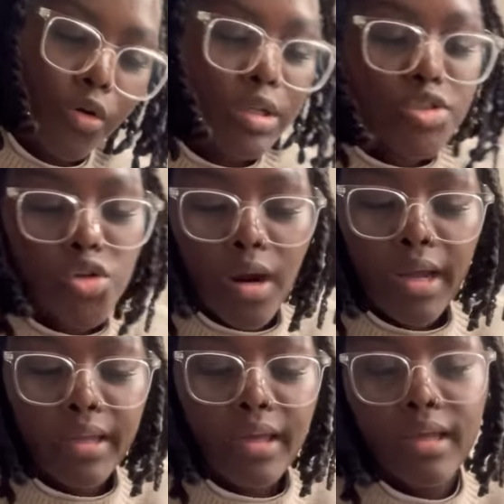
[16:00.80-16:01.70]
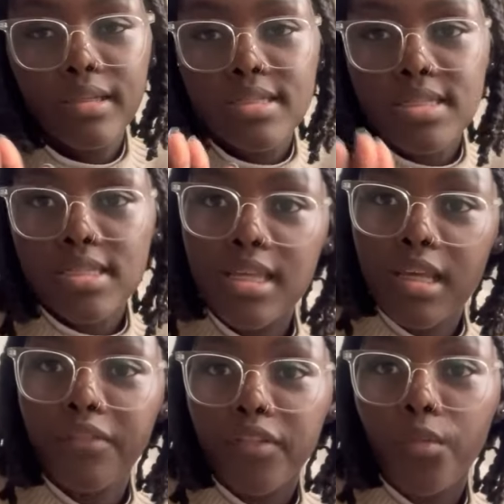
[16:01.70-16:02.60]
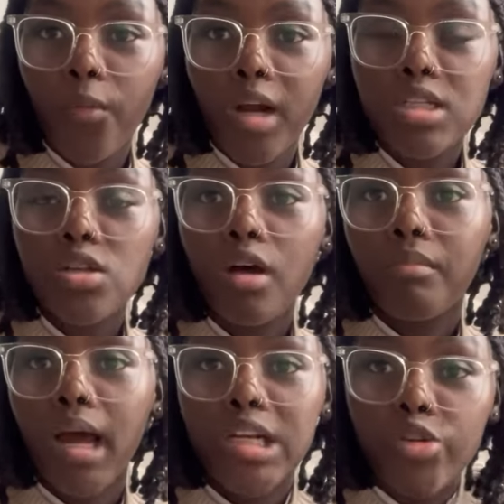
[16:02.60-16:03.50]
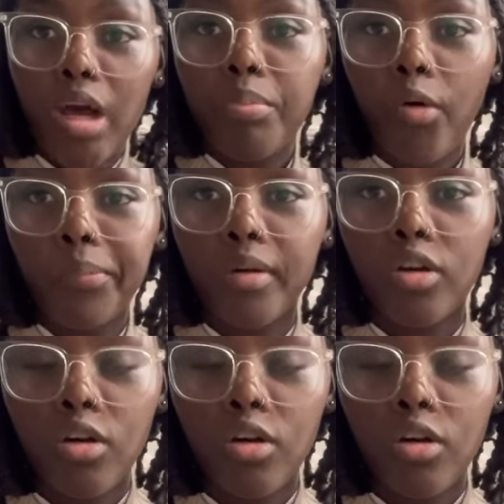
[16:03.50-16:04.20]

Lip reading: and try and see if it works on my tripod, because